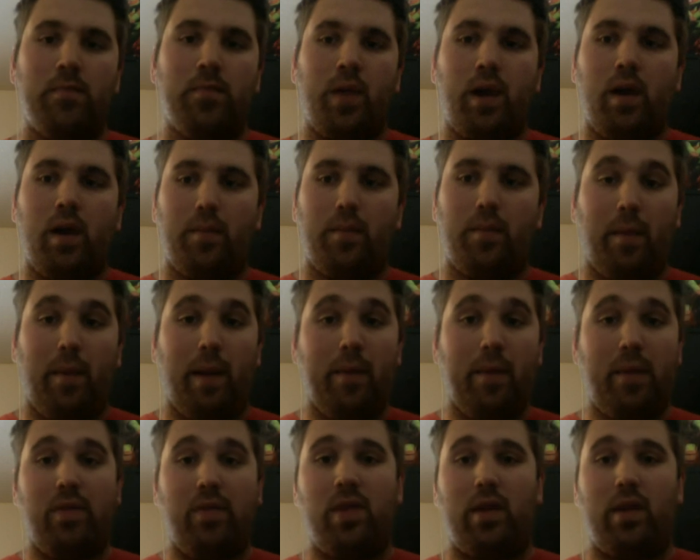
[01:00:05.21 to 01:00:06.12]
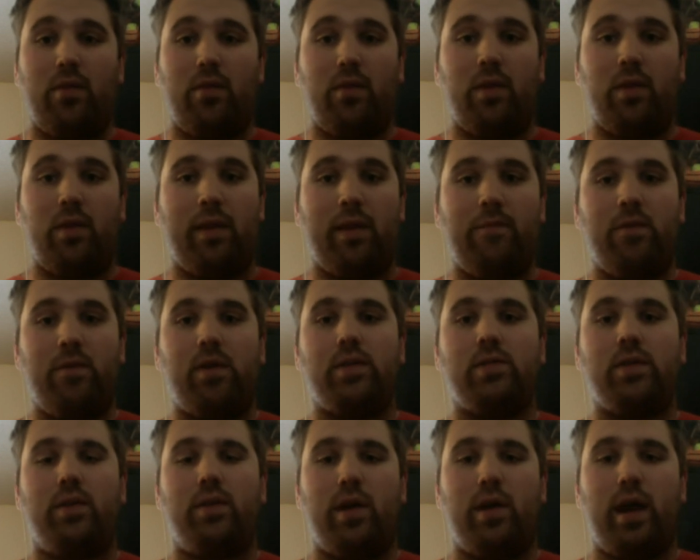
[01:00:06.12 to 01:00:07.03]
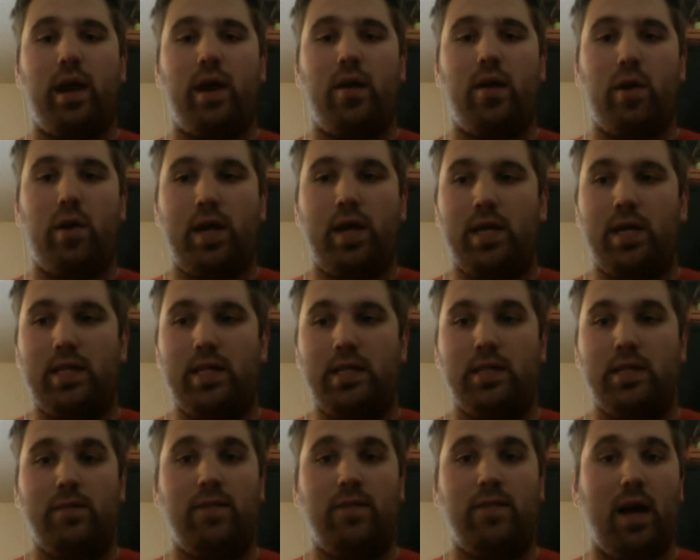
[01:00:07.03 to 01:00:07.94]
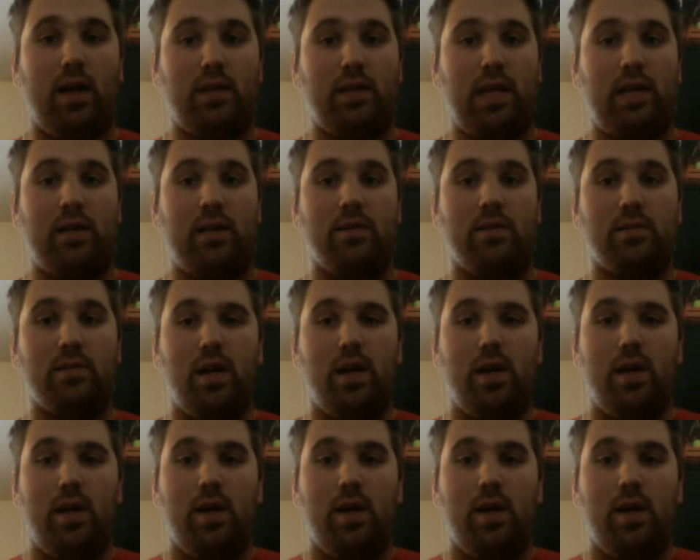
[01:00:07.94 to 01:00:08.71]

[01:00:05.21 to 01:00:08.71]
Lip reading: And my main thing really that I'm focused on right now is the validators,